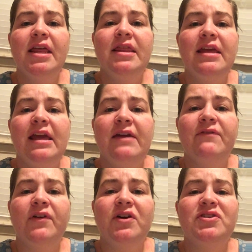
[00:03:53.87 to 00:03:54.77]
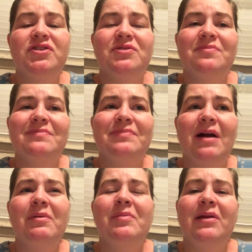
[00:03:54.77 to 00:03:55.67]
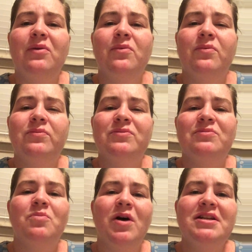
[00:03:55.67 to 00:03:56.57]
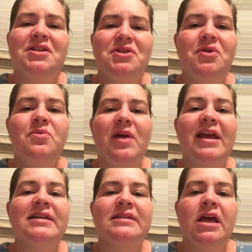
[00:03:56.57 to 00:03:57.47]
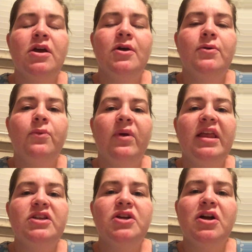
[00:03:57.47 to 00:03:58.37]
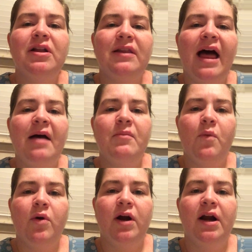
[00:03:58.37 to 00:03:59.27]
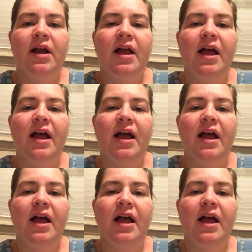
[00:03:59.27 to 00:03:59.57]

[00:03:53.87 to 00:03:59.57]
the first probably 1 to 2 weeks really took a lot more